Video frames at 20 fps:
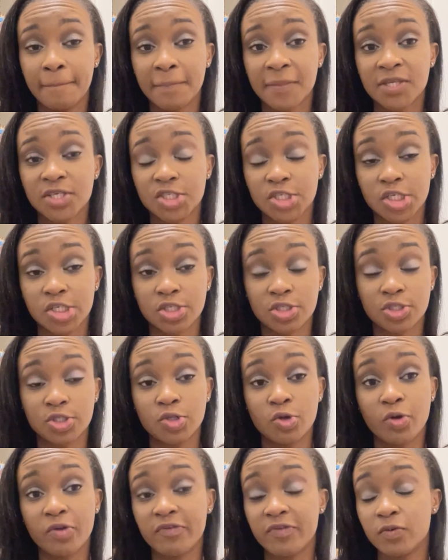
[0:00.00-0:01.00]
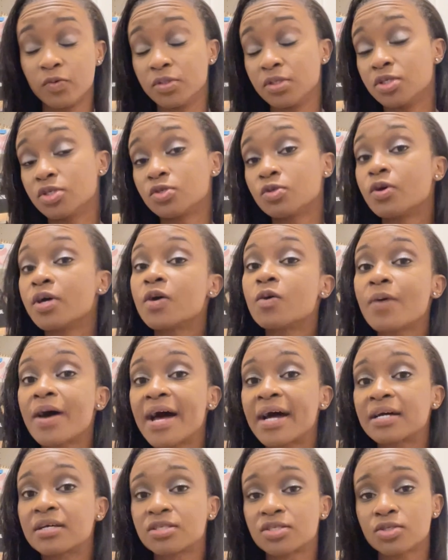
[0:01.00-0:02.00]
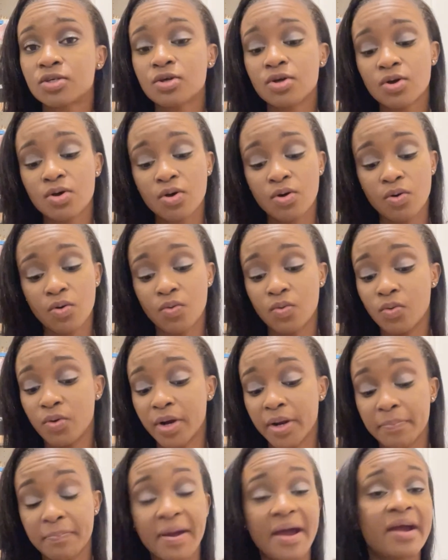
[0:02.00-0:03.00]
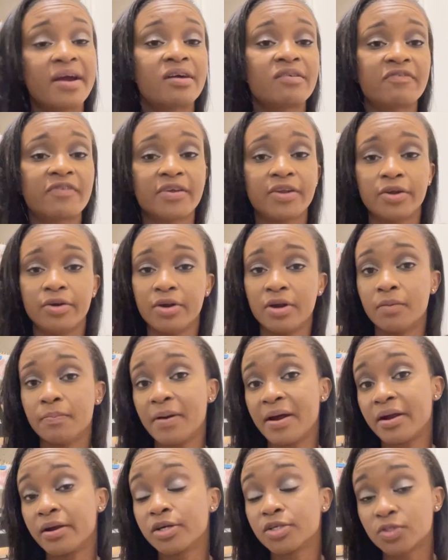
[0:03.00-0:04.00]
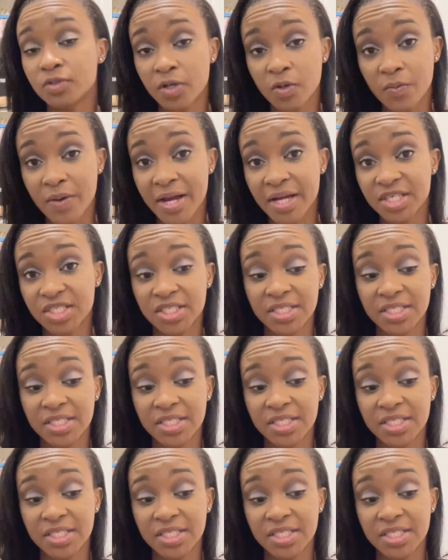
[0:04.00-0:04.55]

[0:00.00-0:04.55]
She doesn't know if it was a soy wax or a paraffin or a parasoy wax.